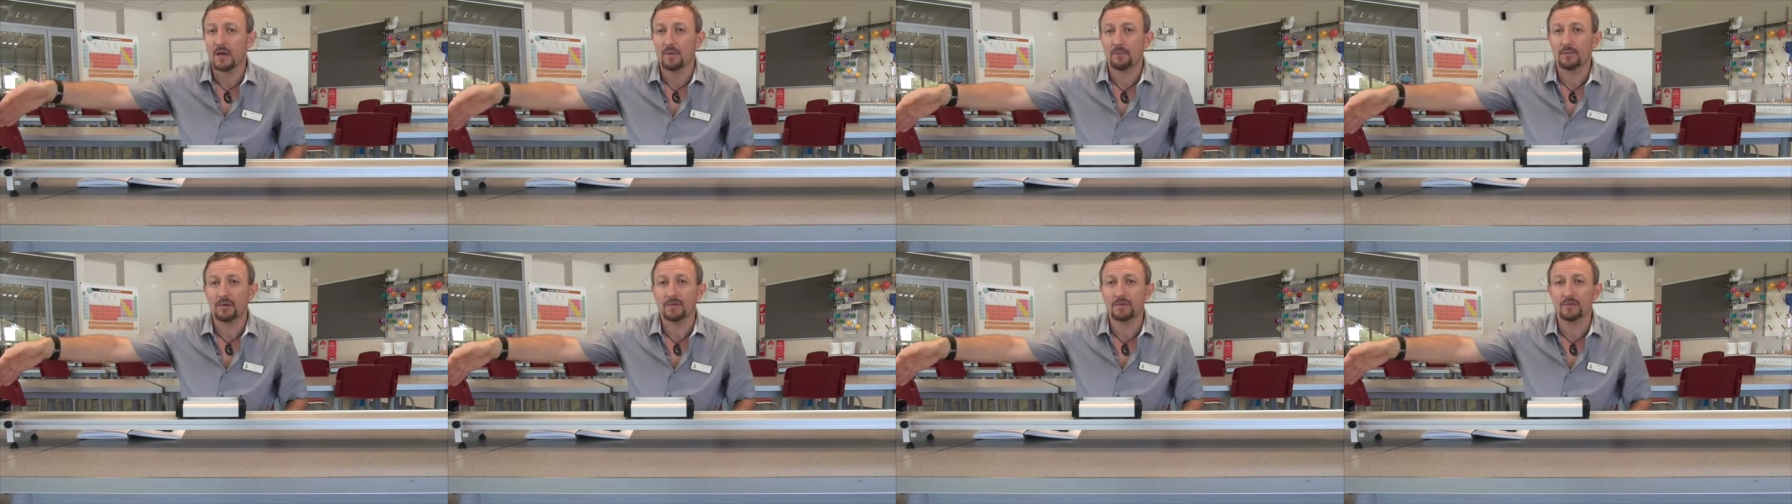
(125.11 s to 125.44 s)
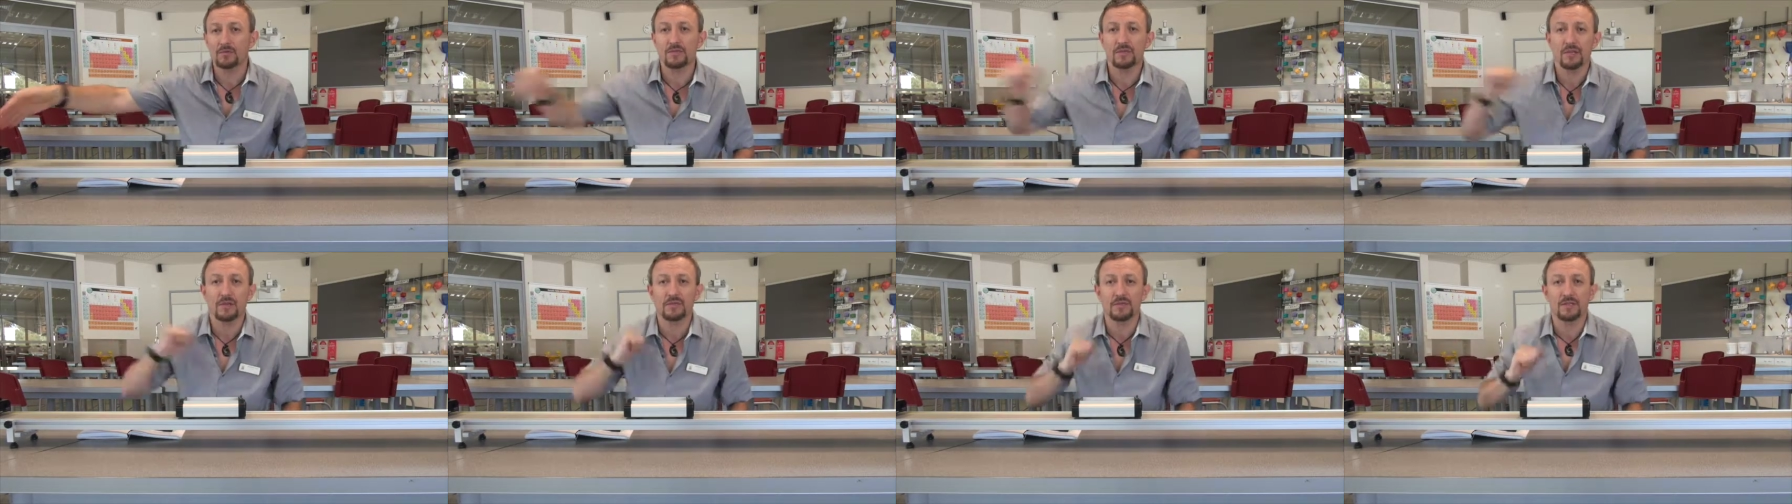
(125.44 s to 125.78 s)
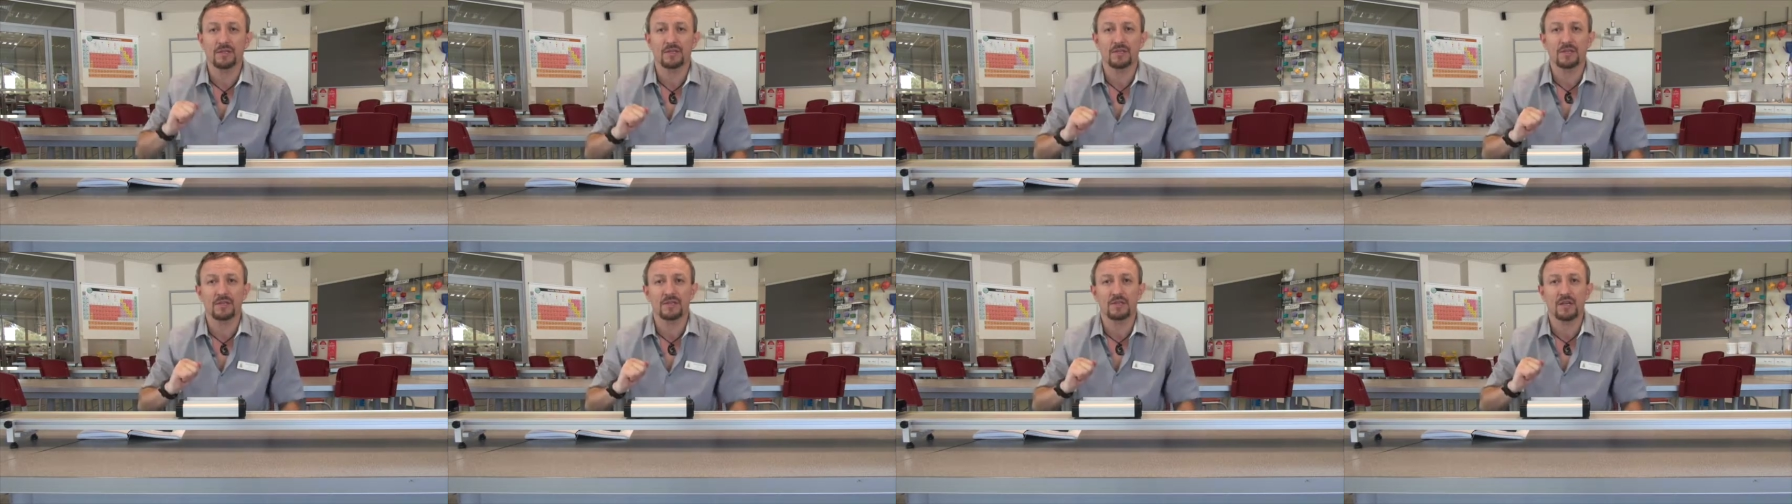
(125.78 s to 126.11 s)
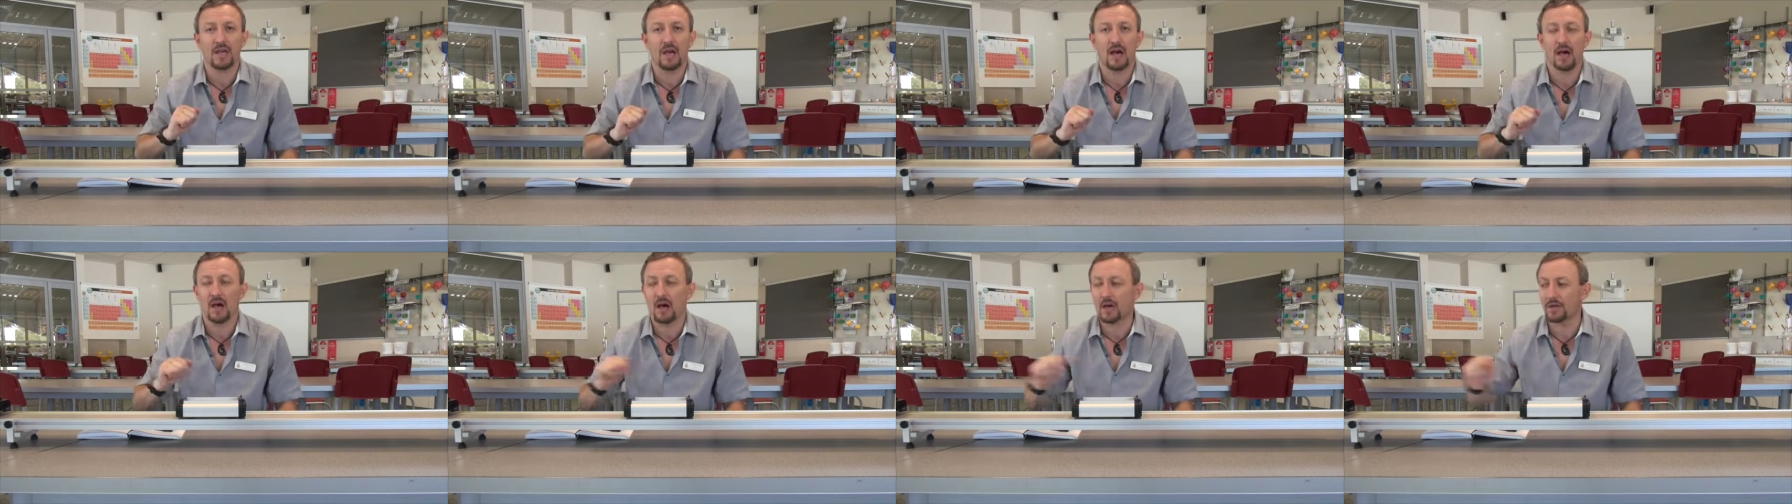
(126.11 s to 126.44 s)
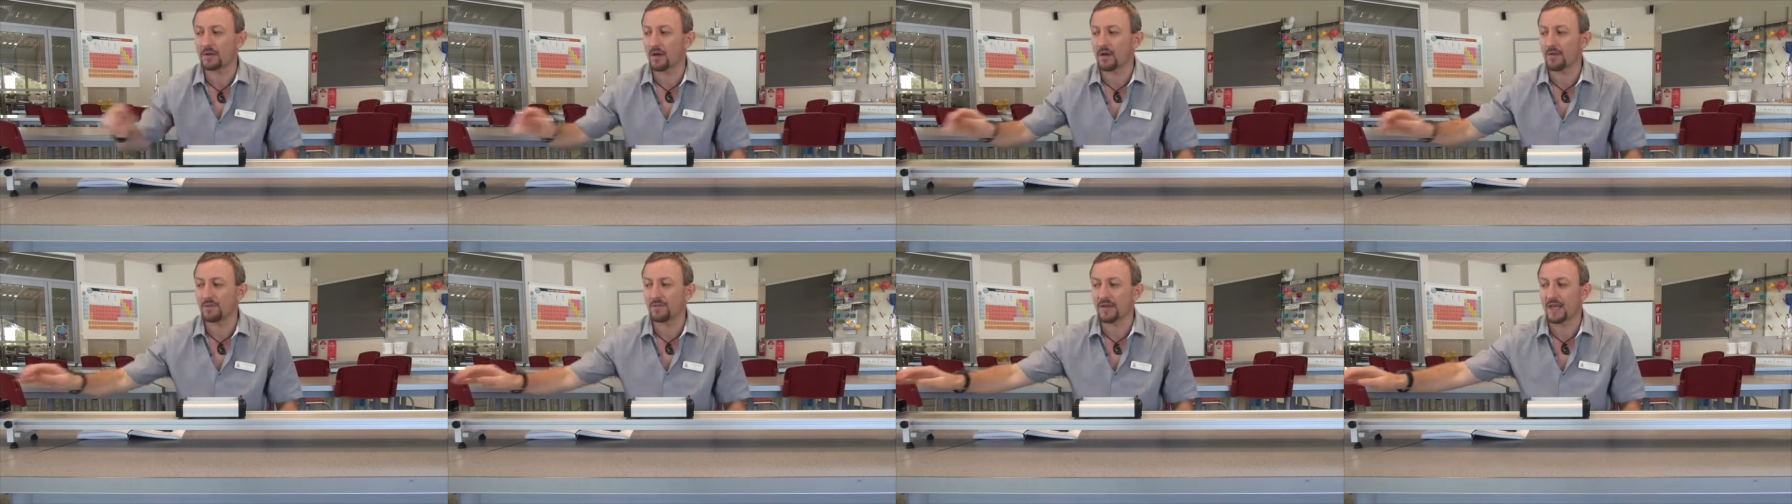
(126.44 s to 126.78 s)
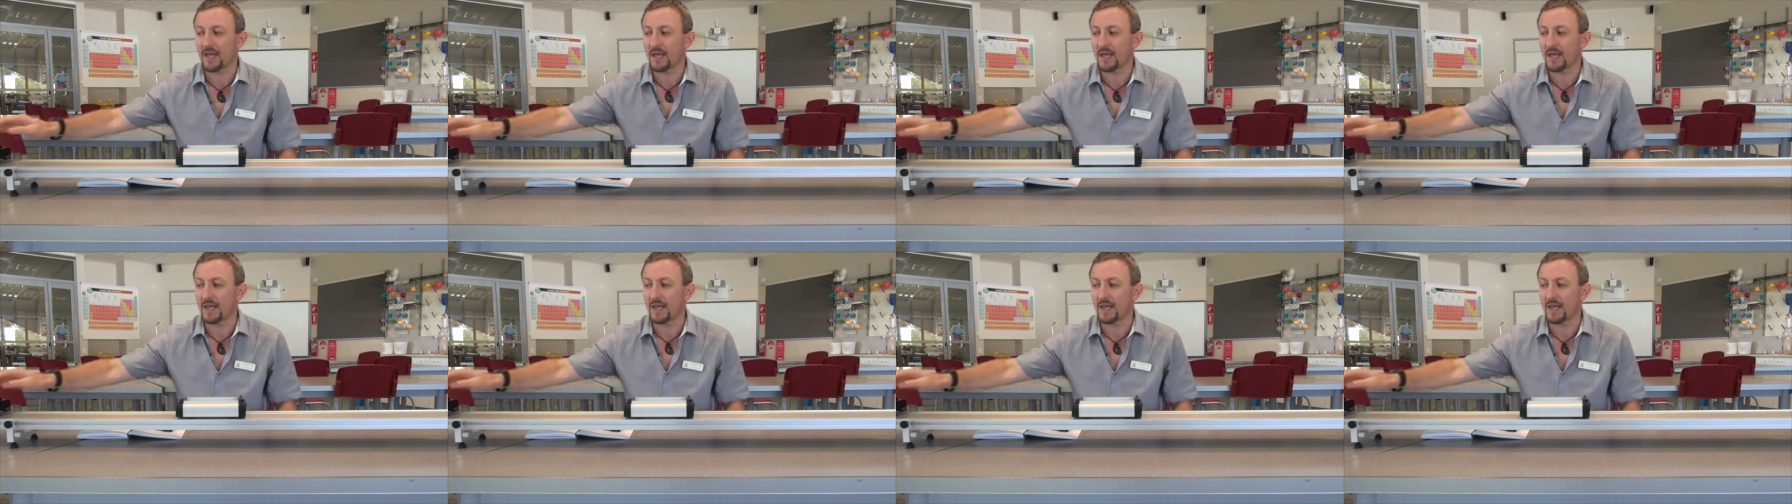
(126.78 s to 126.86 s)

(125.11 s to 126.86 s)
but also to this cart over